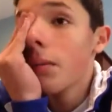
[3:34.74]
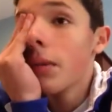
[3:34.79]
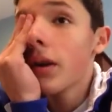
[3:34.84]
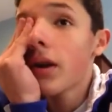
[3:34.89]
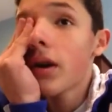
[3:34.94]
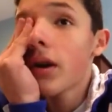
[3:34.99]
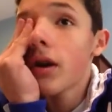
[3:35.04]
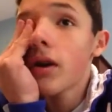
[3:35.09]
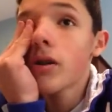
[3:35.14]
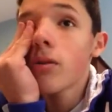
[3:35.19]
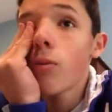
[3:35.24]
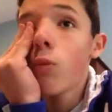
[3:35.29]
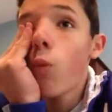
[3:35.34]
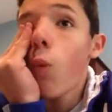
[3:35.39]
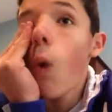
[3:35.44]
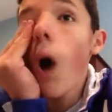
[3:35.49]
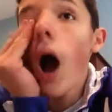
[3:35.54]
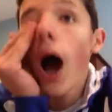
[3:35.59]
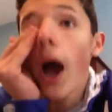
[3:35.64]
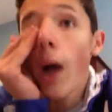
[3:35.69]
because
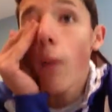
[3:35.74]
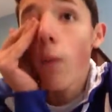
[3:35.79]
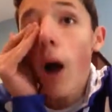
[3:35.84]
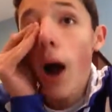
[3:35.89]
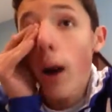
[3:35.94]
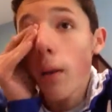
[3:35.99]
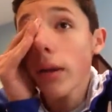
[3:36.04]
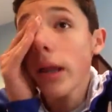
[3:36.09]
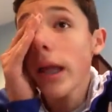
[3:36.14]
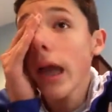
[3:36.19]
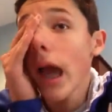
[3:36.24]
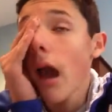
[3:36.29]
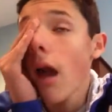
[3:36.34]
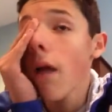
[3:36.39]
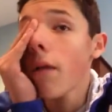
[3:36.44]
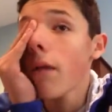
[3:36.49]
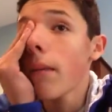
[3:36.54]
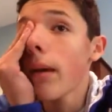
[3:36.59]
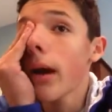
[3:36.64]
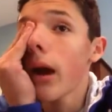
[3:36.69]
why? Why would they
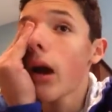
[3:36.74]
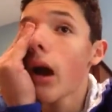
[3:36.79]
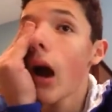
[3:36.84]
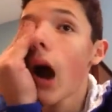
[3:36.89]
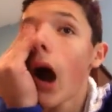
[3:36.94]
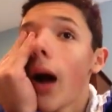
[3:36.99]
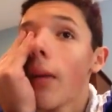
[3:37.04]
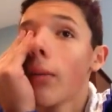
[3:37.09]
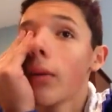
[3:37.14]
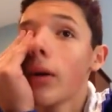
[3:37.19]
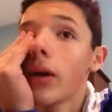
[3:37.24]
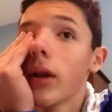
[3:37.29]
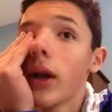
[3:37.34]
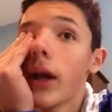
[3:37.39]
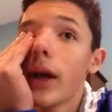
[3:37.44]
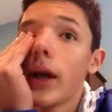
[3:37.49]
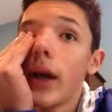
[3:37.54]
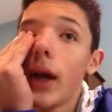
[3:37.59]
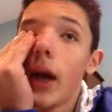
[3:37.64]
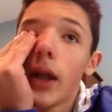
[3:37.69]
ever make a Goblin
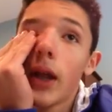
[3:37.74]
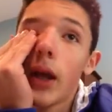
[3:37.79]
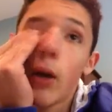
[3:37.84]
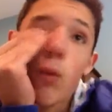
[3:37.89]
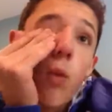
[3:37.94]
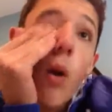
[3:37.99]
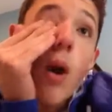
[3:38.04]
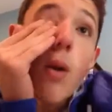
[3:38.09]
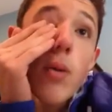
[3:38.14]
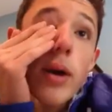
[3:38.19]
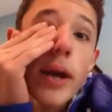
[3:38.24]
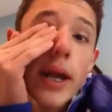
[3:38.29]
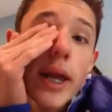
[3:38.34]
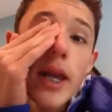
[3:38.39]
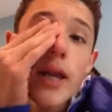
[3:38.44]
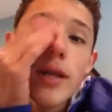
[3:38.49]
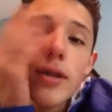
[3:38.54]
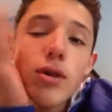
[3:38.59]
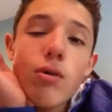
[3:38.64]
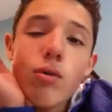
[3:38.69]
like King? Like, what would
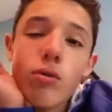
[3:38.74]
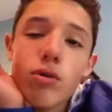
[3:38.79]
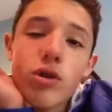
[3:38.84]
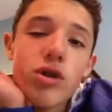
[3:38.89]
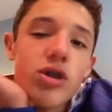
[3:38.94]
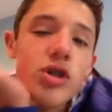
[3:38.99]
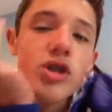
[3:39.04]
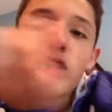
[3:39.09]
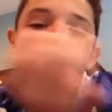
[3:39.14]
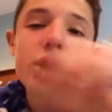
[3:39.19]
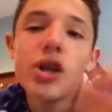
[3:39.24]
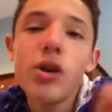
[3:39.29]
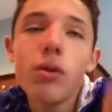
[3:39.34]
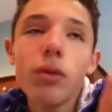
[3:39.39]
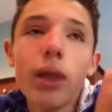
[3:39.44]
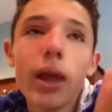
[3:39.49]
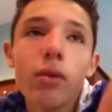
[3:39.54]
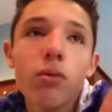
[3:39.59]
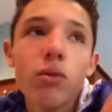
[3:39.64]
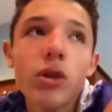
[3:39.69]
he do? Just
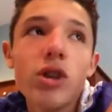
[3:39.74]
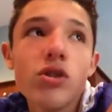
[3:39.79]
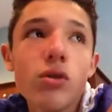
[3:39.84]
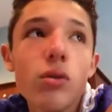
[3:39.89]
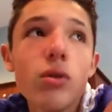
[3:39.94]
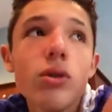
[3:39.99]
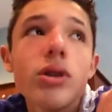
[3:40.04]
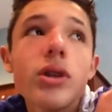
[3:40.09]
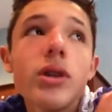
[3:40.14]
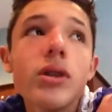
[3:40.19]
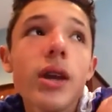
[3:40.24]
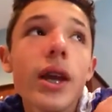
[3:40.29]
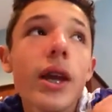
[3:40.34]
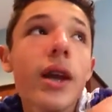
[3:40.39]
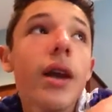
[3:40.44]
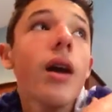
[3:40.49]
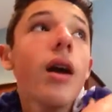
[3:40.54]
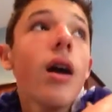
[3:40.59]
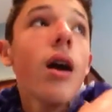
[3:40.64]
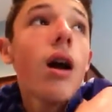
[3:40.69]
steal like resources?
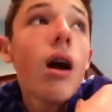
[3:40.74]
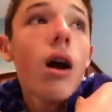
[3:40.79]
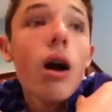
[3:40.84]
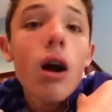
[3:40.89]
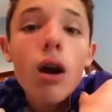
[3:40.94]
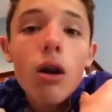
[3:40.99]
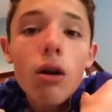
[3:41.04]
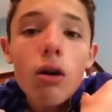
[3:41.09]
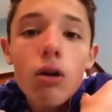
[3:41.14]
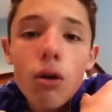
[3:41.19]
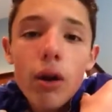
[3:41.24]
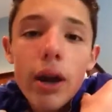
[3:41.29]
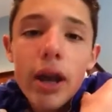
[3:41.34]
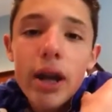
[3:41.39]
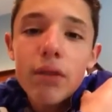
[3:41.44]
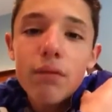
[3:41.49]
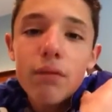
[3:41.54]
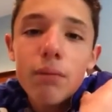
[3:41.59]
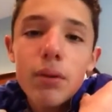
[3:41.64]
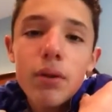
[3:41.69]
Like,
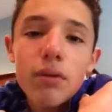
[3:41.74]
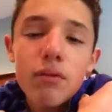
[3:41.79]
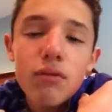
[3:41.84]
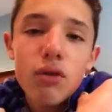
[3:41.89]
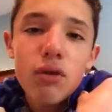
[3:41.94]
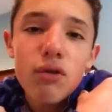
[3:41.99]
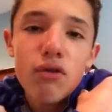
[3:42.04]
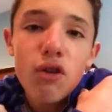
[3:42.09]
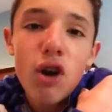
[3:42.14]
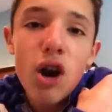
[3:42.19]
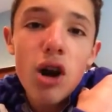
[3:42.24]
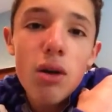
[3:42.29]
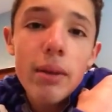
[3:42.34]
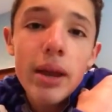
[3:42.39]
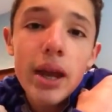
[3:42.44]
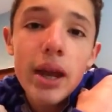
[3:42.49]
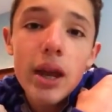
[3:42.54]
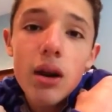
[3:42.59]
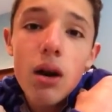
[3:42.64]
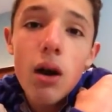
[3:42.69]
great, but for
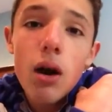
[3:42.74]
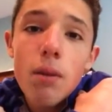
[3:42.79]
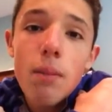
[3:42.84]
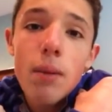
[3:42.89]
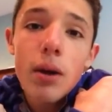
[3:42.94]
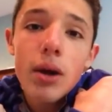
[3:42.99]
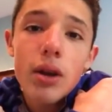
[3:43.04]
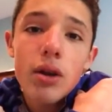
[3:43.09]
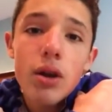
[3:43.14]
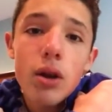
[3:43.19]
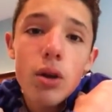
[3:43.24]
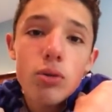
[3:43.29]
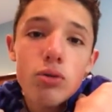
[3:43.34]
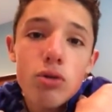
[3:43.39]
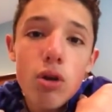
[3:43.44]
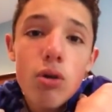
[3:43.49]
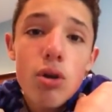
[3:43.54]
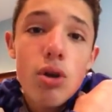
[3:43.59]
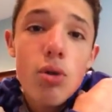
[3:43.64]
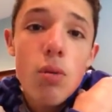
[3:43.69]
farming and all, but you know,
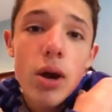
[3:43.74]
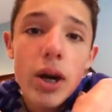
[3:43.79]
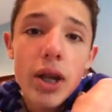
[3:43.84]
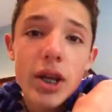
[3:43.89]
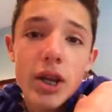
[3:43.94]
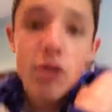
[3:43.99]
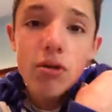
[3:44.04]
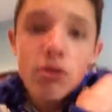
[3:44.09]
don't you want a